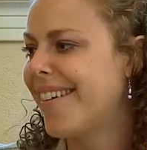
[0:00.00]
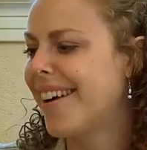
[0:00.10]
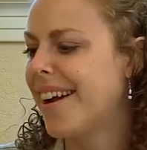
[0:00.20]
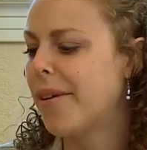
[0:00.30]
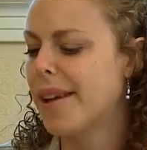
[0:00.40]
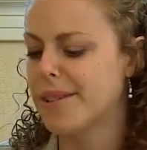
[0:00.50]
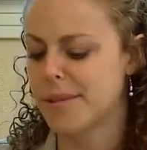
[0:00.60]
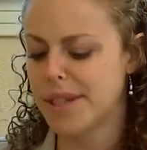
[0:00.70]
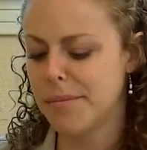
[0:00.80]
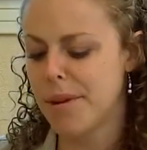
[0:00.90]
All right. Okay. So
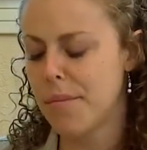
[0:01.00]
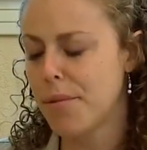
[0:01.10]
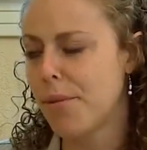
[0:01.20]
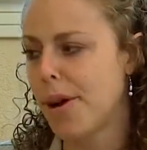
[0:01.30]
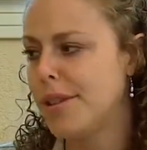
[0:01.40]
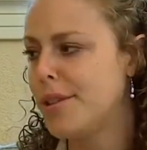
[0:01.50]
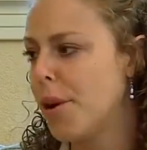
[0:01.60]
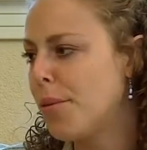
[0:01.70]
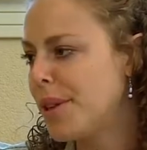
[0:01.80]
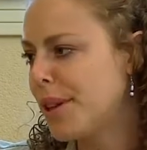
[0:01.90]
tip number 1,
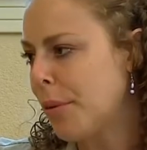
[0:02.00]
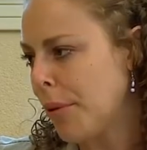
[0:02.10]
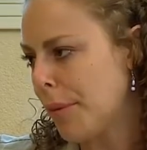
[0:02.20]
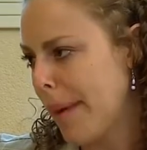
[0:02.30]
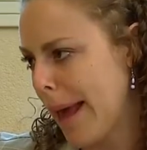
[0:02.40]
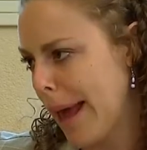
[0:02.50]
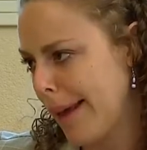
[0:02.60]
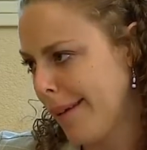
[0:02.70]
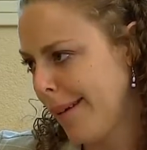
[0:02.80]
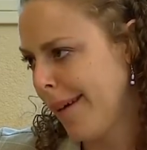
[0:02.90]
don't ignore the
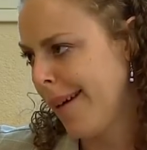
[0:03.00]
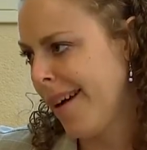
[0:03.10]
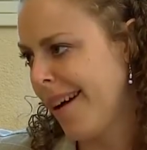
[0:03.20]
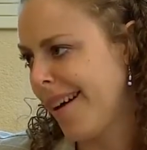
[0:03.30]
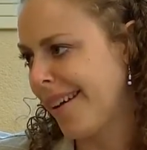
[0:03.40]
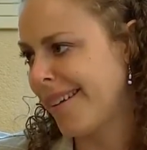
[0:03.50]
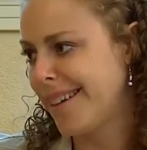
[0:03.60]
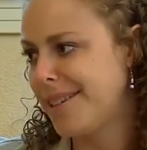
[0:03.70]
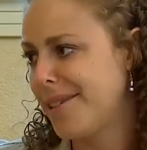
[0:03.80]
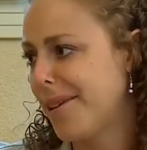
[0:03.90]
pain.
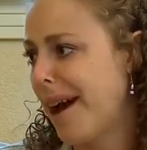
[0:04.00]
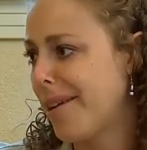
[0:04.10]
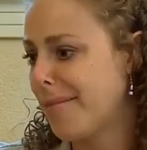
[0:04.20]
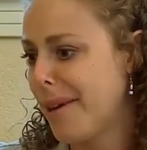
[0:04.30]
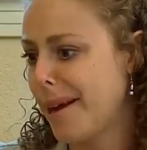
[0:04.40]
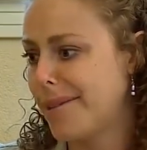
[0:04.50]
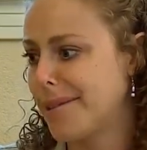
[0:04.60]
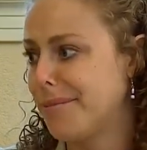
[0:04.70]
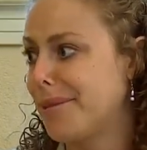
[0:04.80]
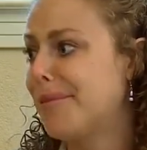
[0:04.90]
Get to your
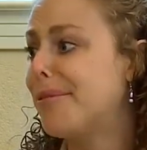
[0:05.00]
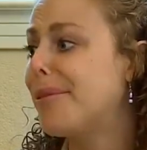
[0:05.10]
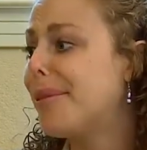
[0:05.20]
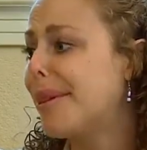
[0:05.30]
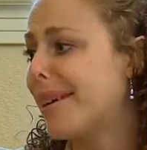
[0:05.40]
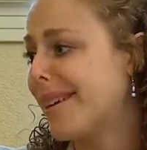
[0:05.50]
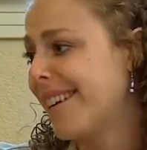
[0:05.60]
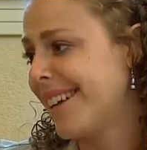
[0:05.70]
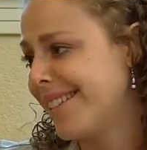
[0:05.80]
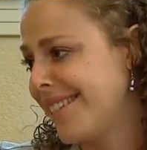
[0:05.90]
chiropractor
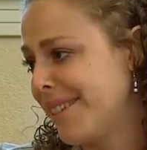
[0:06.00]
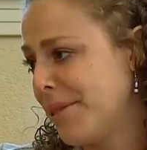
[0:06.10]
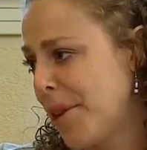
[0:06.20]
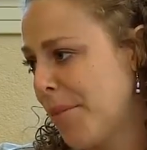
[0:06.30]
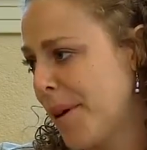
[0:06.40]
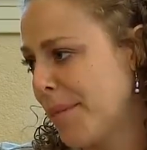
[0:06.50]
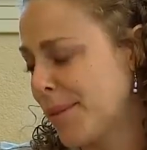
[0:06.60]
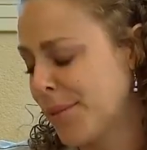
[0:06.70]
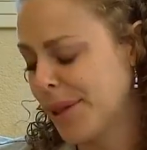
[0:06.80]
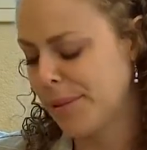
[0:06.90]
before it,
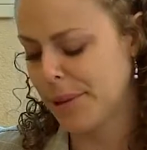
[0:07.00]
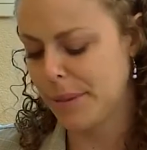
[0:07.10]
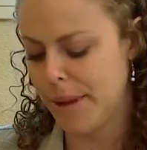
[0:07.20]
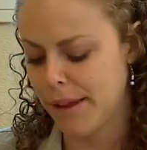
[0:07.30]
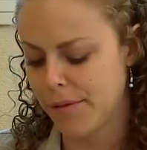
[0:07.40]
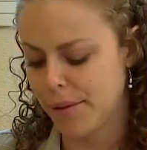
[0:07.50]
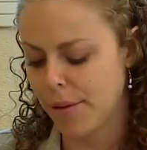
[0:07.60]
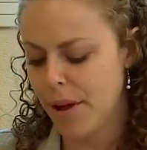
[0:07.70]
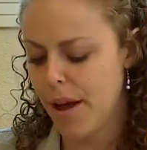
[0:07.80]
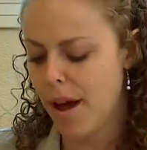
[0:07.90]
becomes really, really
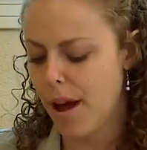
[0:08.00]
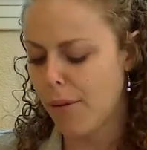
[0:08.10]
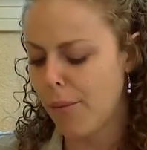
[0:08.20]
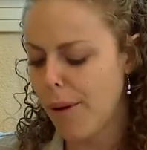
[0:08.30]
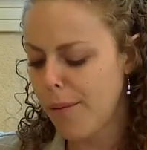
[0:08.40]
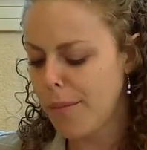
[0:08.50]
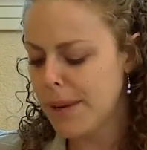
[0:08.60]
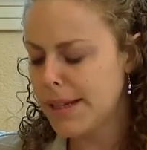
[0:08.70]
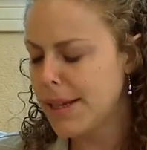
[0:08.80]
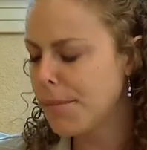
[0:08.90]
painful. What would
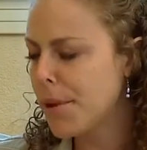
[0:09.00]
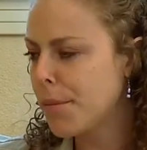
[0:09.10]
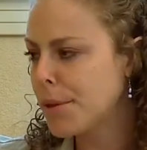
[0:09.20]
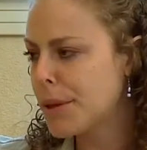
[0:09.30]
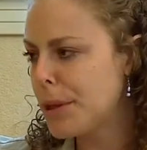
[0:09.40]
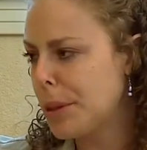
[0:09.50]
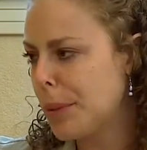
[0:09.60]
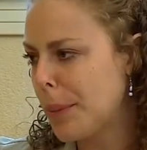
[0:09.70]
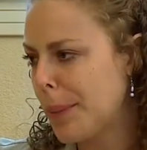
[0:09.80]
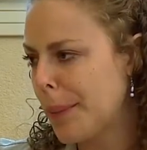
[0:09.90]
be tip number 2?